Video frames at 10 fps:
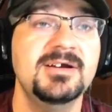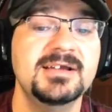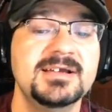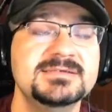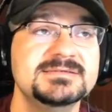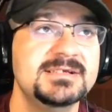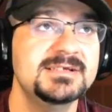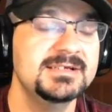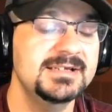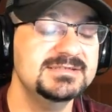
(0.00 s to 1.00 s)
All right, guys,
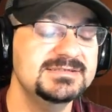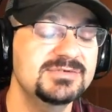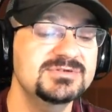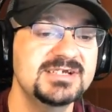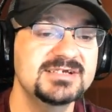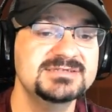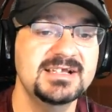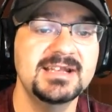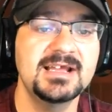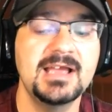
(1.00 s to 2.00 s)
it's No One Shall
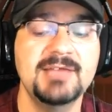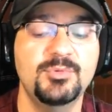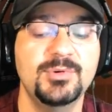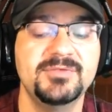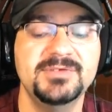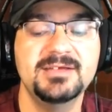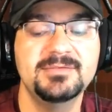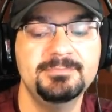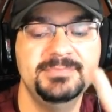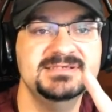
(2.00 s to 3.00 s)
signing out. Have a wonderful
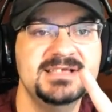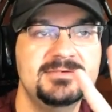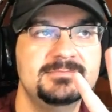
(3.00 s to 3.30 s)
day. Peace